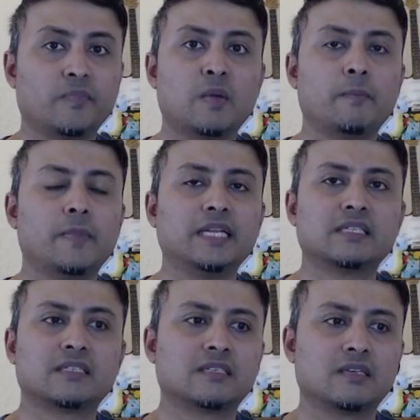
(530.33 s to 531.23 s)
main
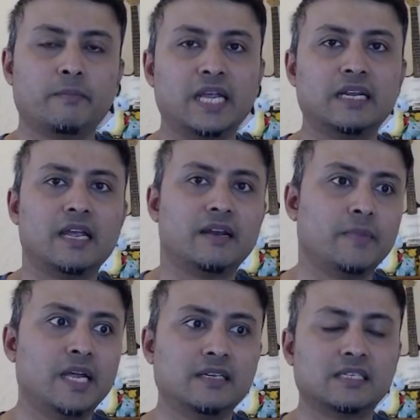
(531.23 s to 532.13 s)

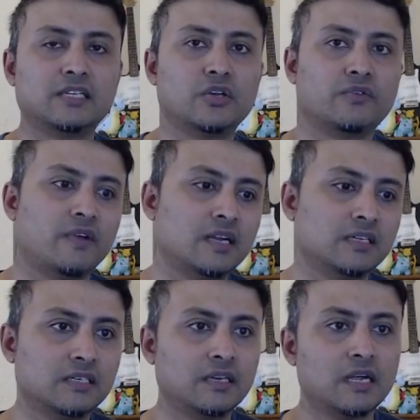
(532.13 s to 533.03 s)
city of
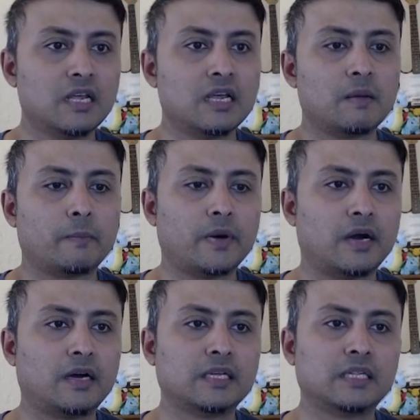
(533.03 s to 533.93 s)
London,
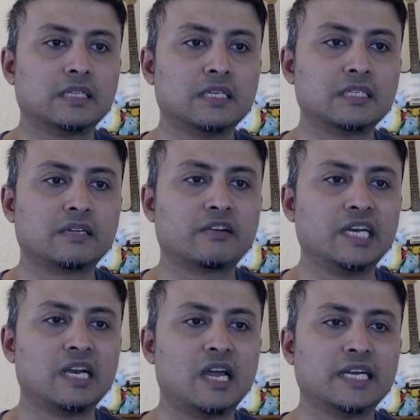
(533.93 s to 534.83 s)
but this green
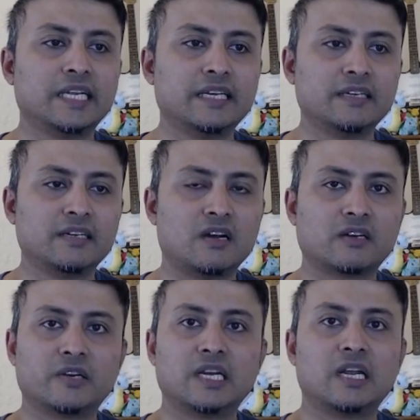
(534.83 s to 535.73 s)
line here, dark
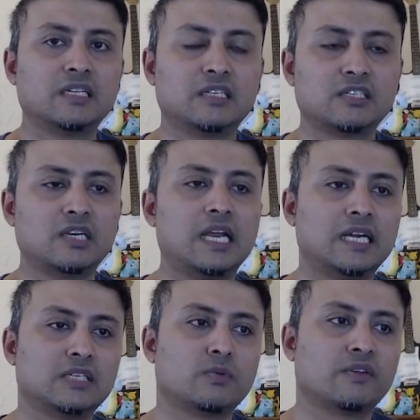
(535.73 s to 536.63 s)
green line, District line,
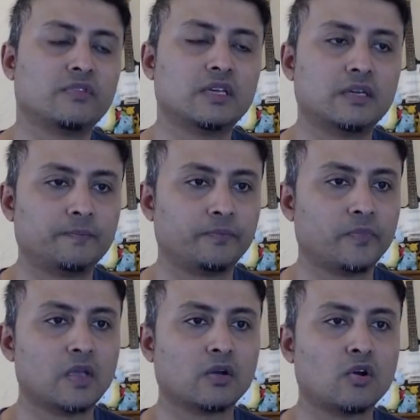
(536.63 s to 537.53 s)
is one of the
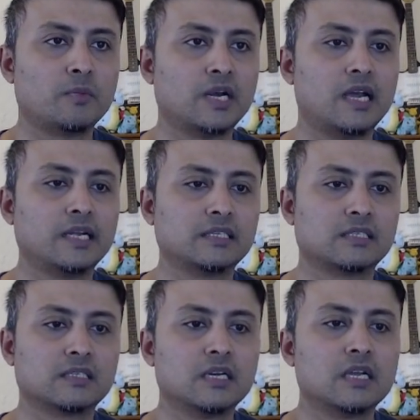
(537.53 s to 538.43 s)
common
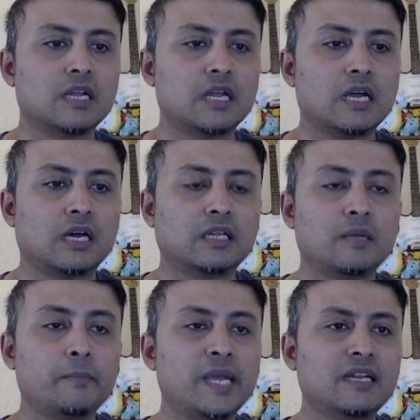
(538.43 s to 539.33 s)
lines. The
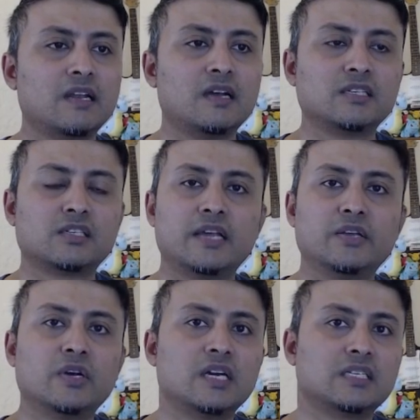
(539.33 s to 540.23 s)
main lines that you
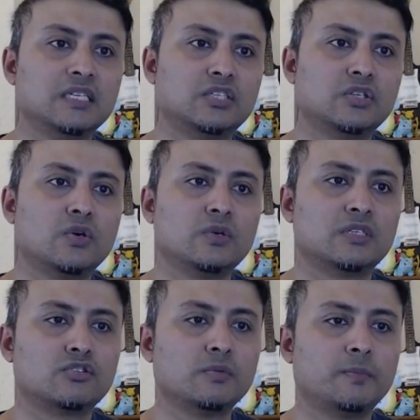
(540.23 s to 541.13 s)
guys need to know is
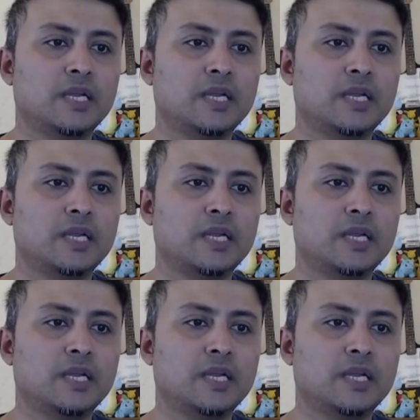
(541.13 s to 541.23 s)
Jubilee